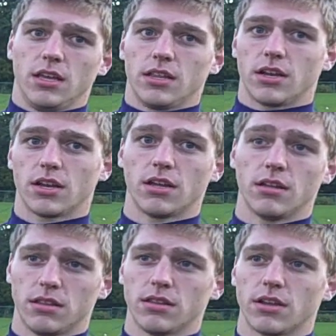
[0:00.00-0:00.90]
they're
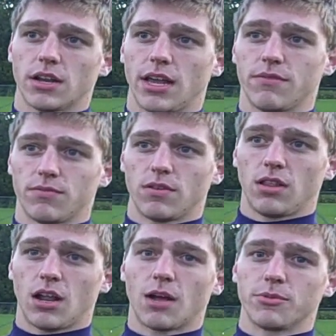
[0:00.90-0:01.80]
gonna have a
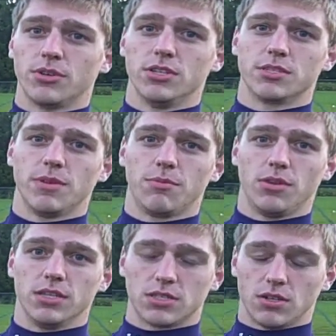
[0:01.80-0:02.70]
lot of opportunities to make
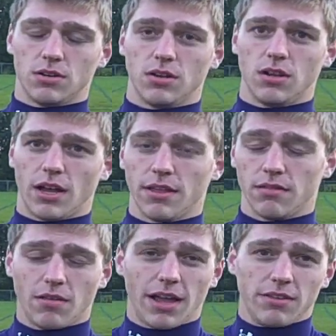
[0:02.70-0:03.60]
plays. So
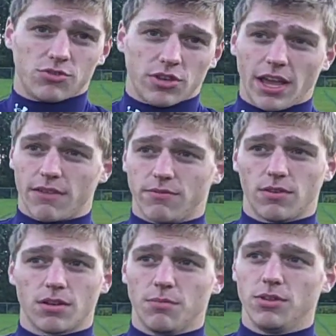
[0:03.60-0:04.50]
I have
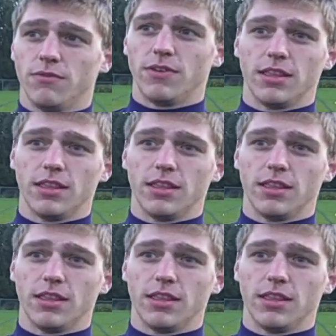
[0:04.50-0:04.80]
complete faith